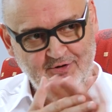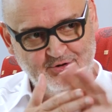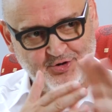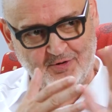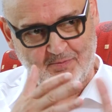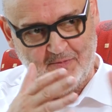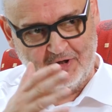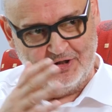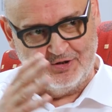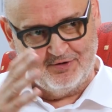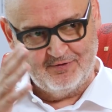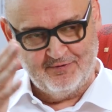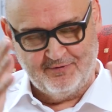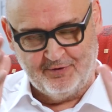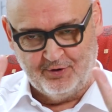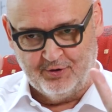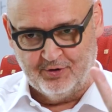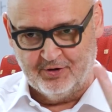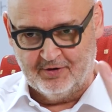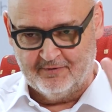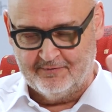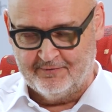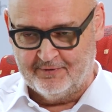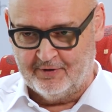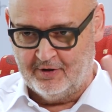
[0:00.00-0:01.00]
you so much
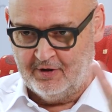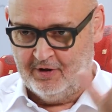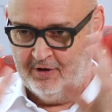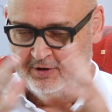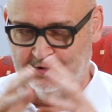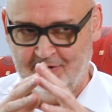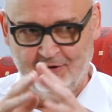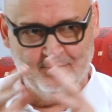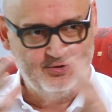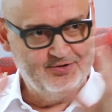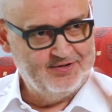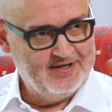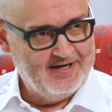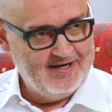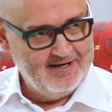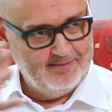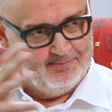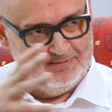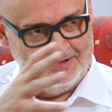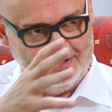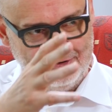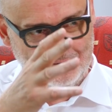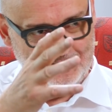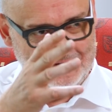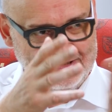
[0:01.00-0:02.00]
for all your
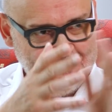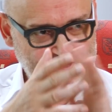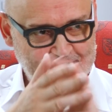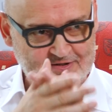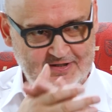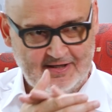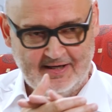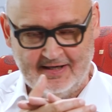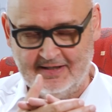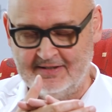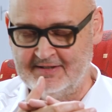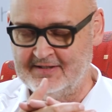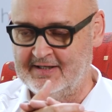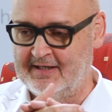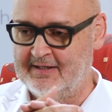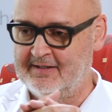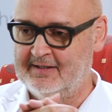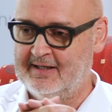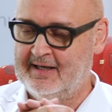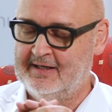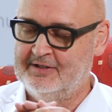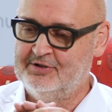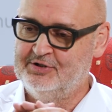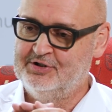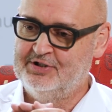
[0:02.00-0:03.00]
time and your insights
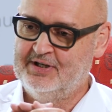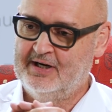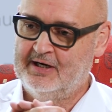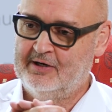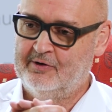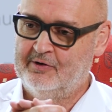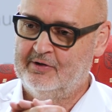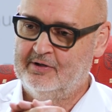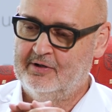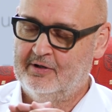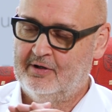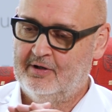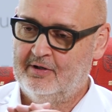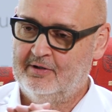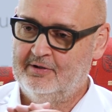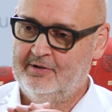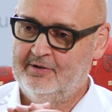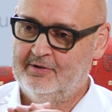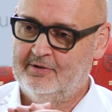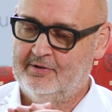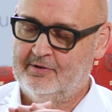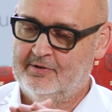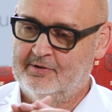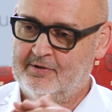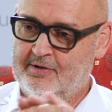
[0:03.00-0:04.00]
and sharing all
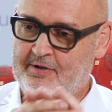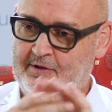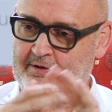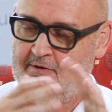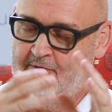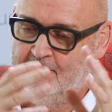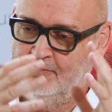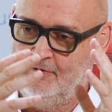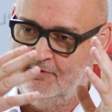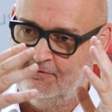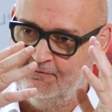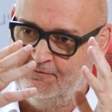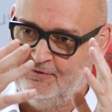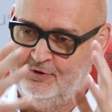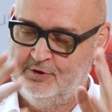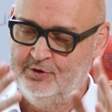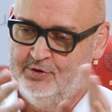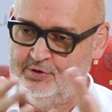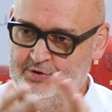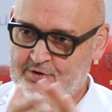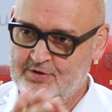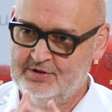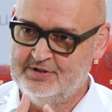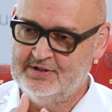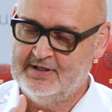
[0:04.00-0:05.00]
your
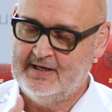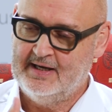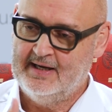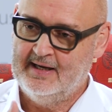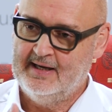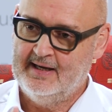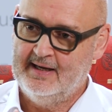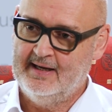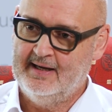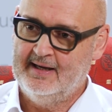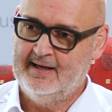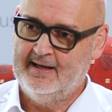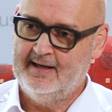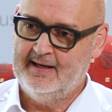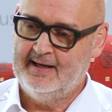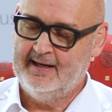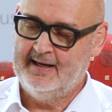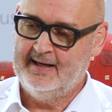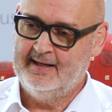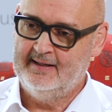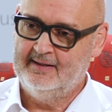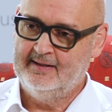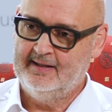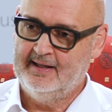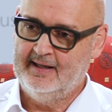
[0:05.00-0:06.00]
views
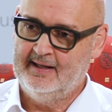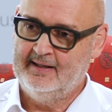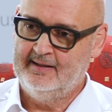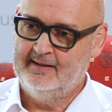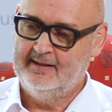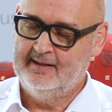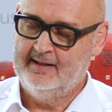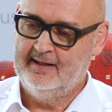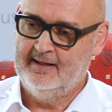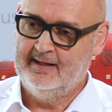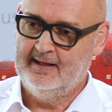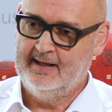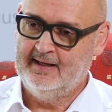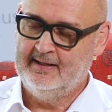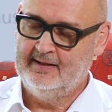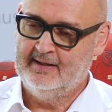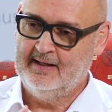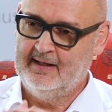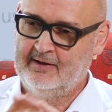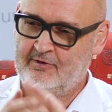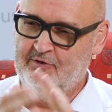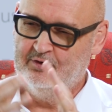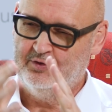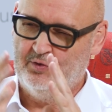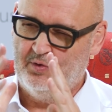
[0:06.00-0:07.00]

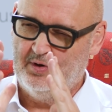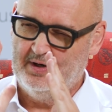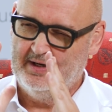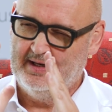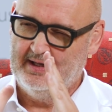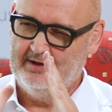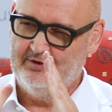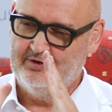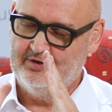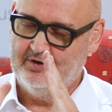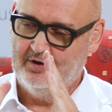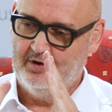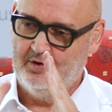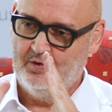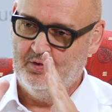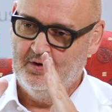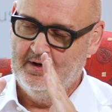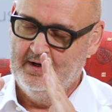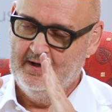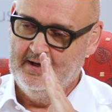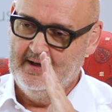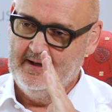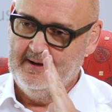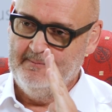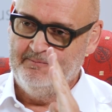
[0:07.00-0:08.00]
and so on. And so
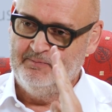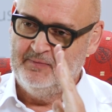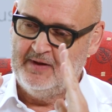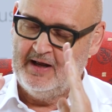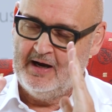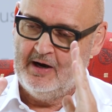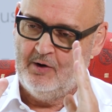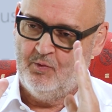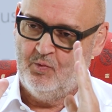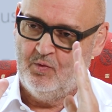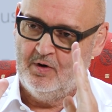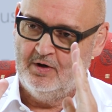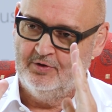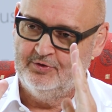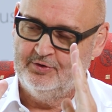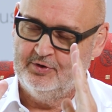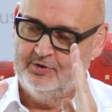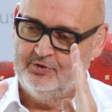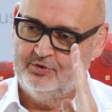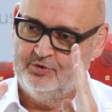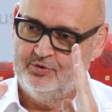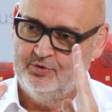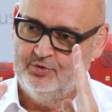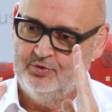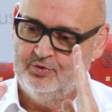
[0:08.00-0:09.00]
I
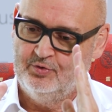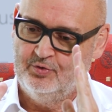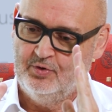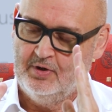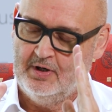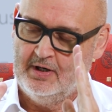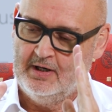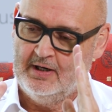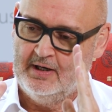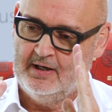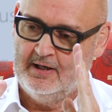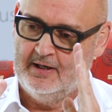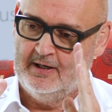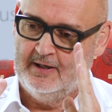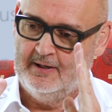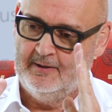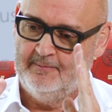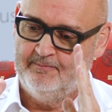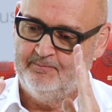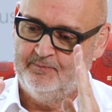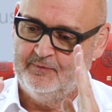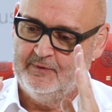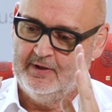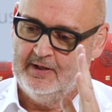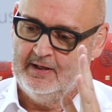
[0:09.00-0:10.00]
wanted to
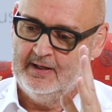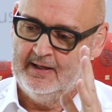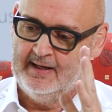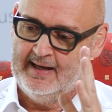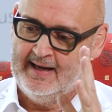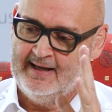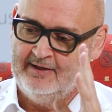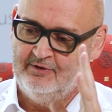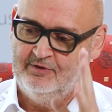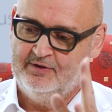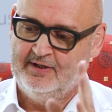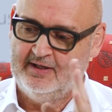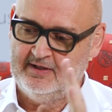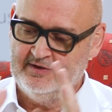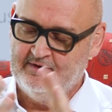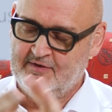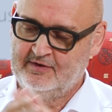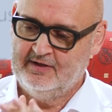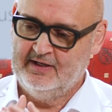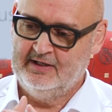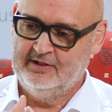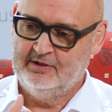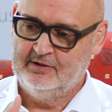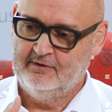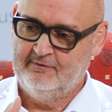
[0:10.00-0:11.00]
end
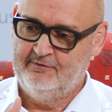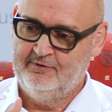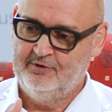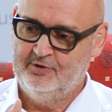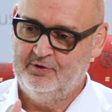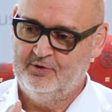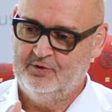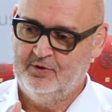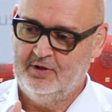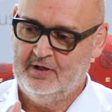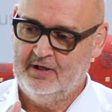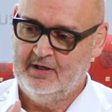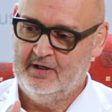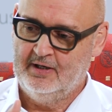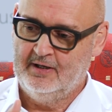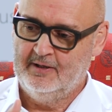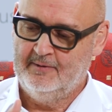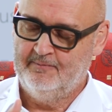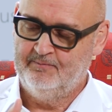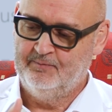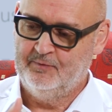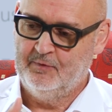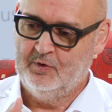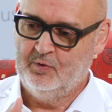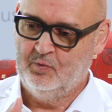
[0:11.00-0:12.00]
this interview
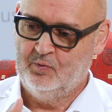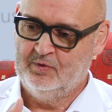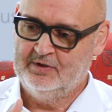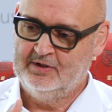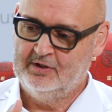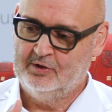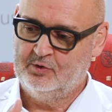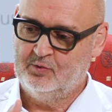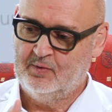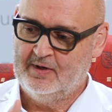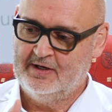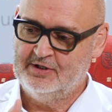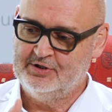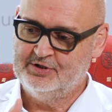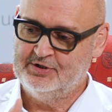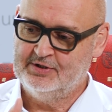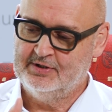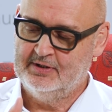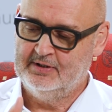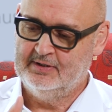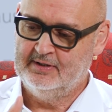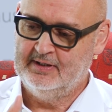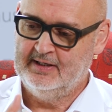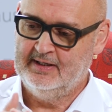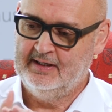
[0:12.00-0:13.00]
with the
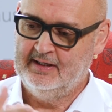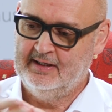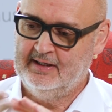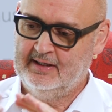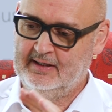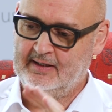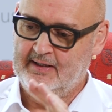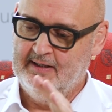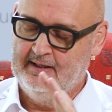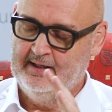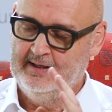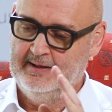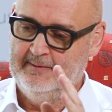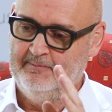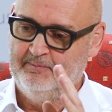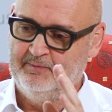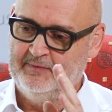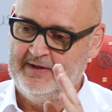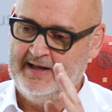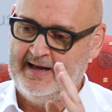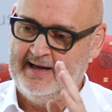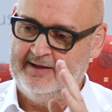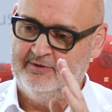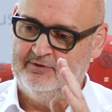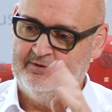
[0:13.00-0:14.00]
question
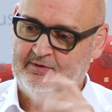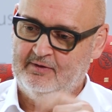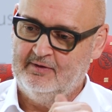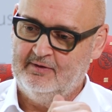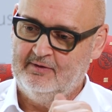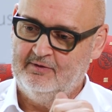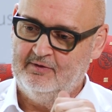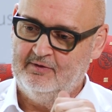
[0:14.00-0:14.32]
that